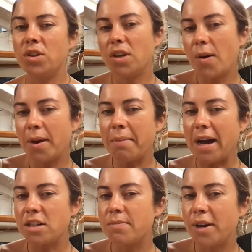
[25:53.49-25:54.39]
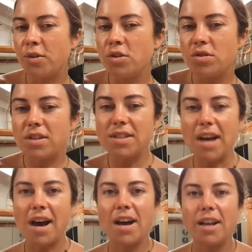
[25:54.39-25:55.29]
going back to my roots,
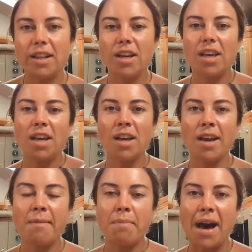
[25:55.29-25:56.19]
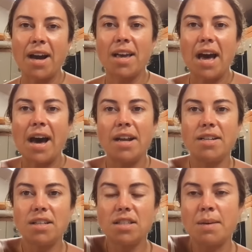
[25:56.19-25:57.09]
looking back
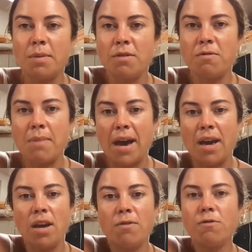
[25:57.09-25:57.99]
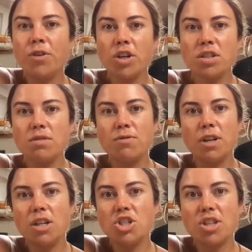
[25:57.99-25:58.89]
at some of my first
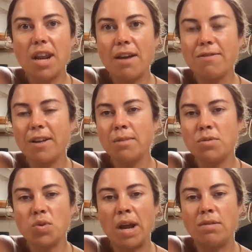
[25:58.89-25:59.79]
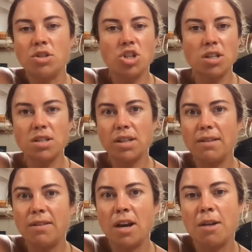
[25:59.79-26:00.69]
footage that I filmed when I was just
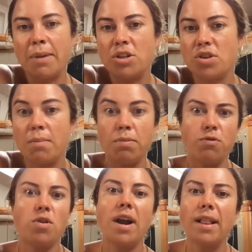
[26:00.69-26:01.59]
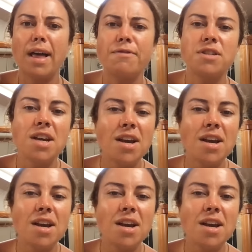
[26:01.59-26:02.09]
leaving on my trip before I left,